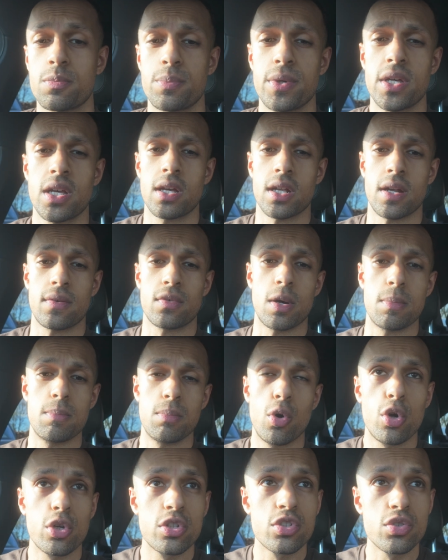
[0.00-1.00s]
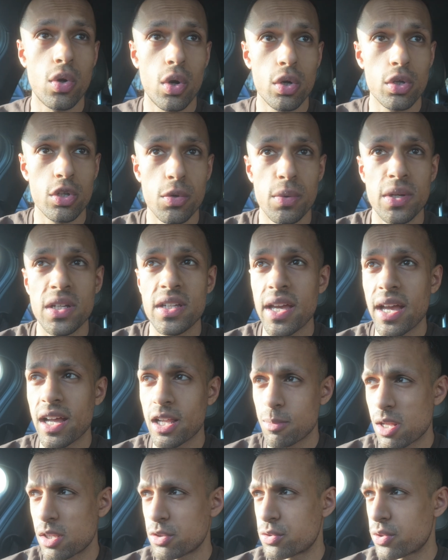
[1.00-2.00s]
speaking, I've got more strong doing
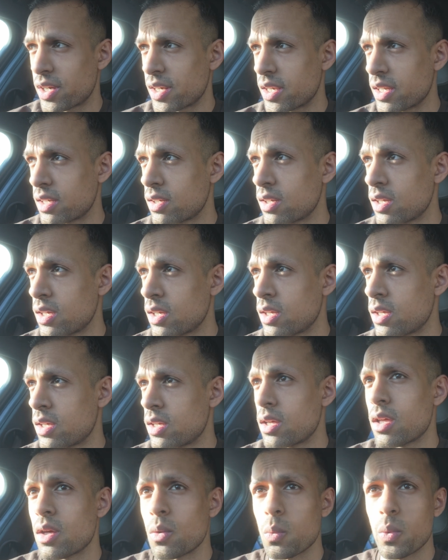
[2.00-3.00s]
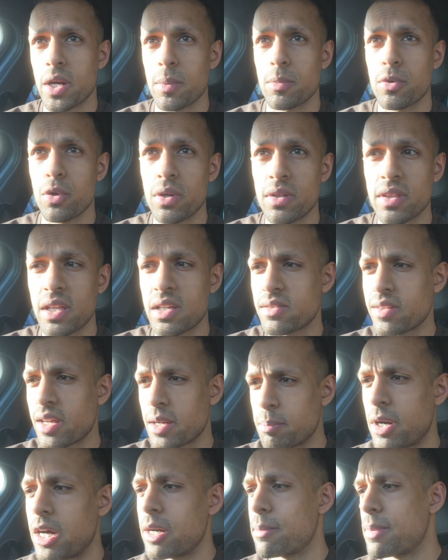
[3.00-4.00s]
kettlebell training when I'm doing things
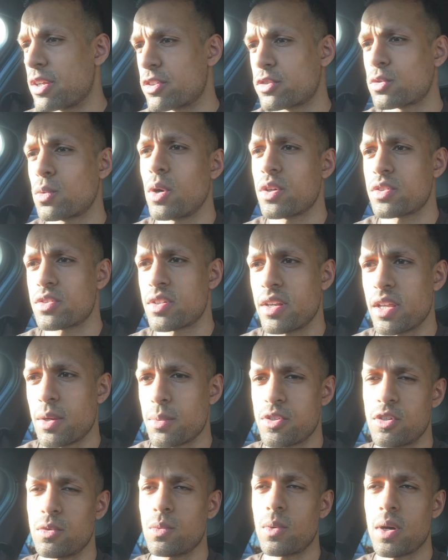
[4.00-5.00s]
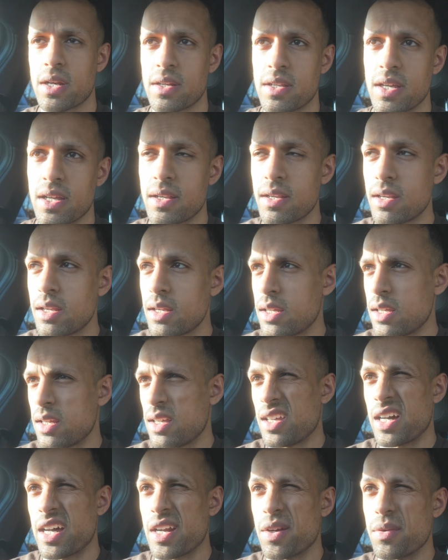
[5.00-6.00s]
like barbell squats today, which is what I did.
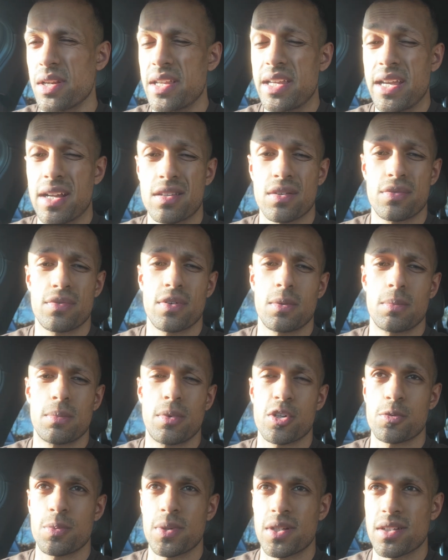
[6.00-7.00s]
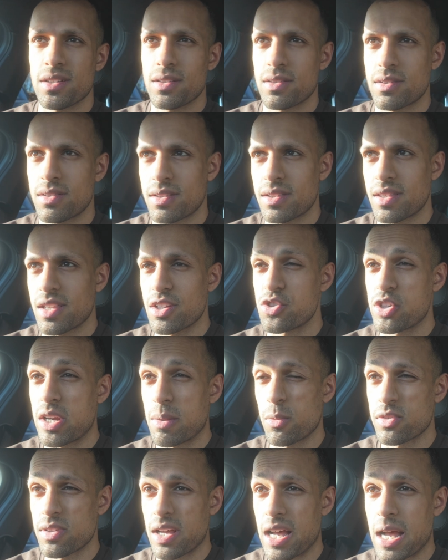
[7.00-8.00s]
I didn't really get to film much because the gym
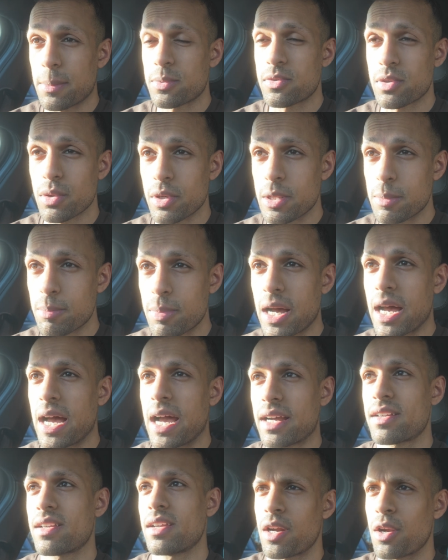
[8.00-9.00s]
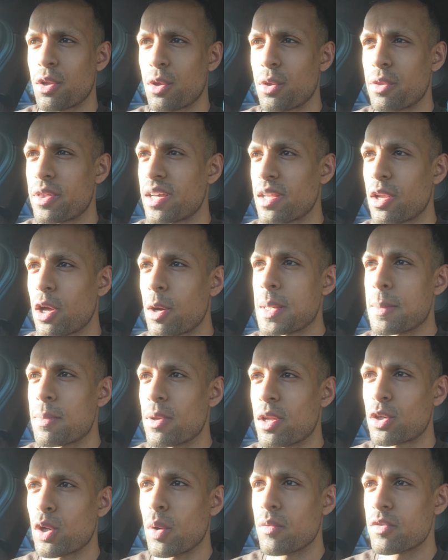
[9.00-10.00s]
was absolutely packed and I don't think a lot of people
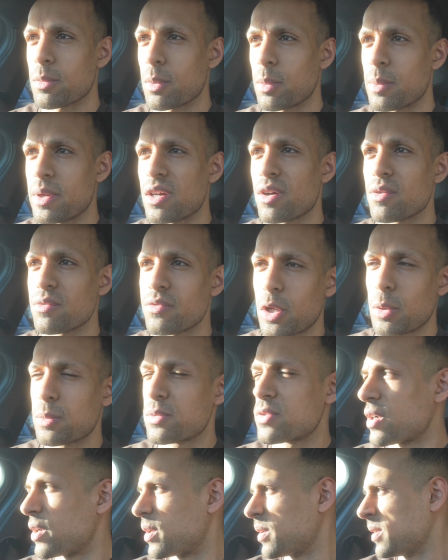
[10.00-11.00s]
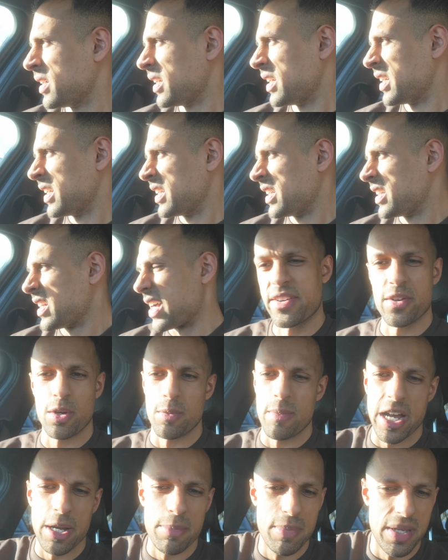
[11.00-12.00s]
are comfortable being on film, so I don't
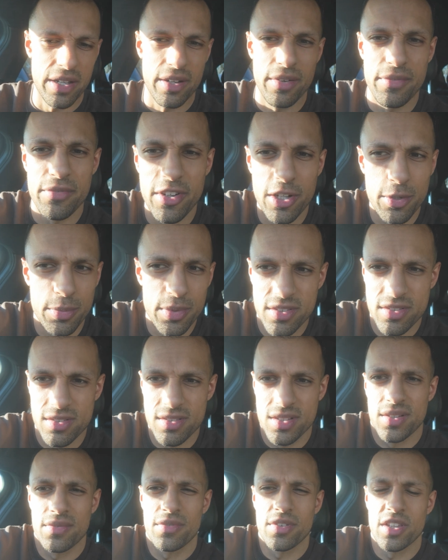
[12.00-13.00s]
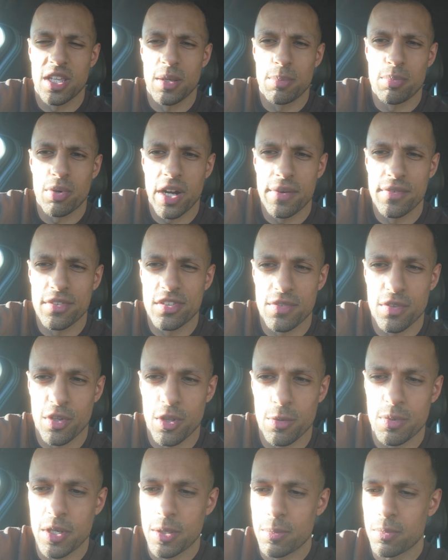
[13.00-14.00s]
mind being on film. It's for the privacy of
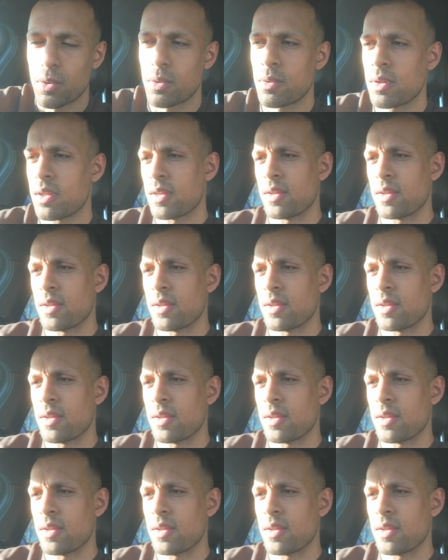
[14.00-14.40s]
other people.